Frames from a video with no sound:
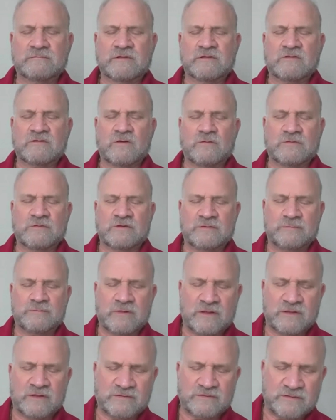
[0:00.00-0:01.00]
so many
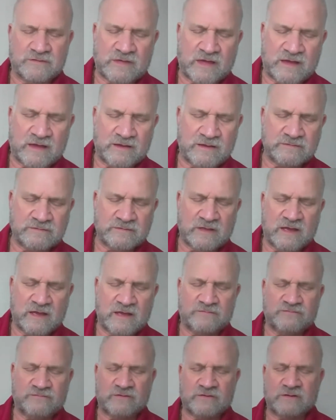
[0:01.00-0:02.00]
places,
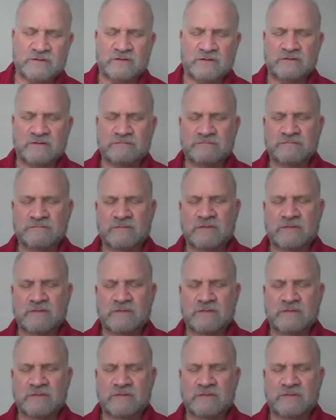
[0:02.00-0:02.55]
Africa,